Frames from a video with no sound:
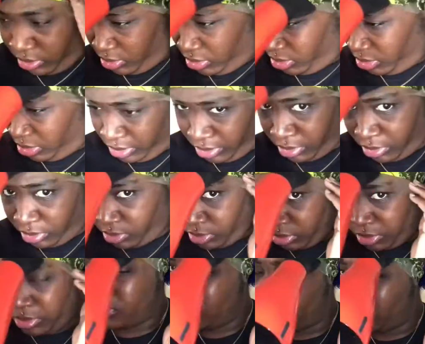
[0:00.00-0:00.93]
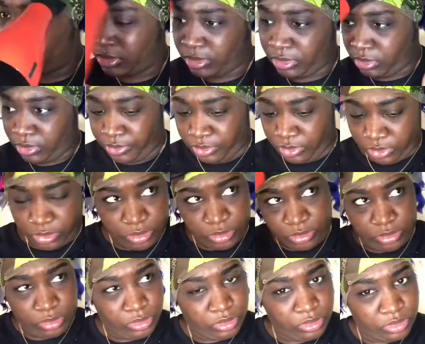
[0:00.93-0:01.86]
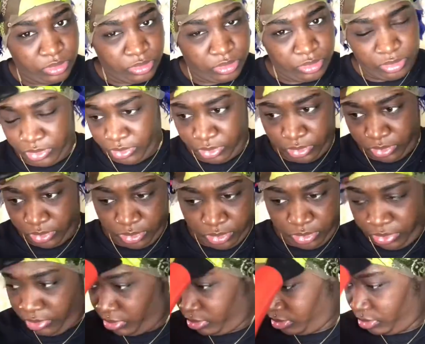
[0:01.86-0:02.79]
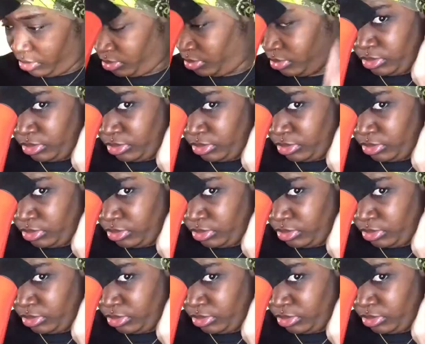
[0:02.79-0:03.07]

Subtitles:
As you can see from my last clip, I went ahead and tied a